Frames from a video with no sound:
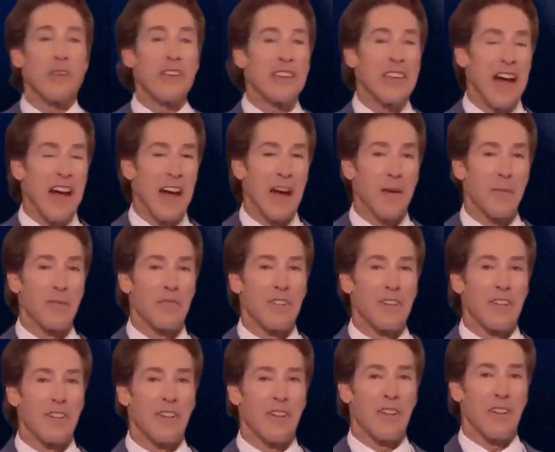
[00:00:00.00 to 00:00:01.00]
Get enough
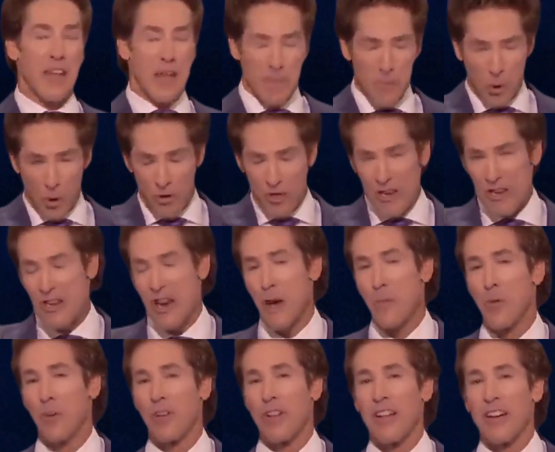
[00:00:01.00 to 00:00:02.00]
rest, eat
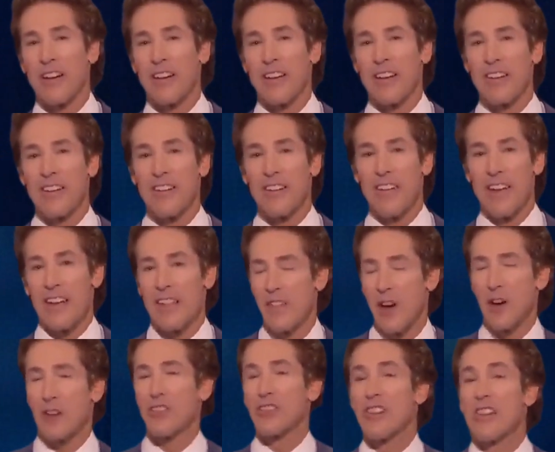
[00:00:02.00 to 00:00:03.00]
nutritious foods,
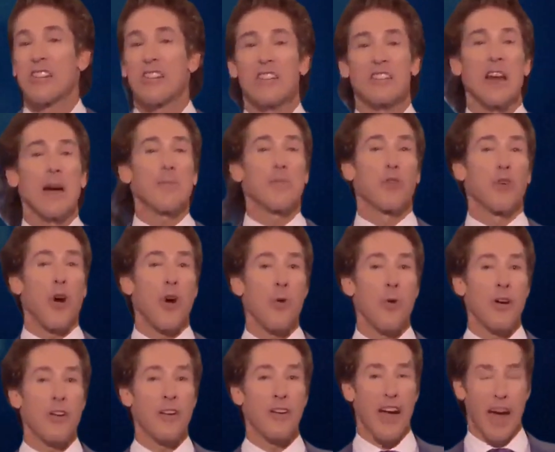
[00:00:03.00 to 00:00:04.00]
and engage in
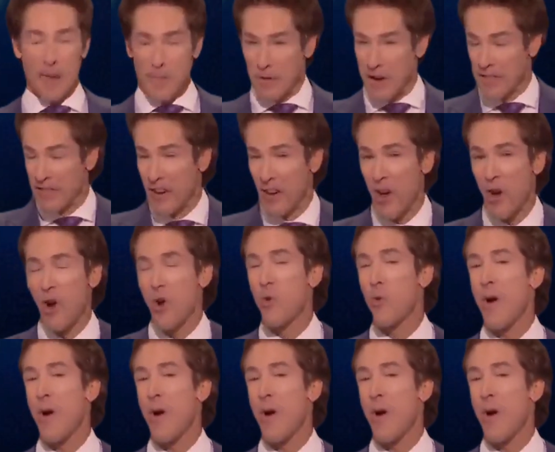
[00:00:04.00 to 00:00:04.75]
exercise or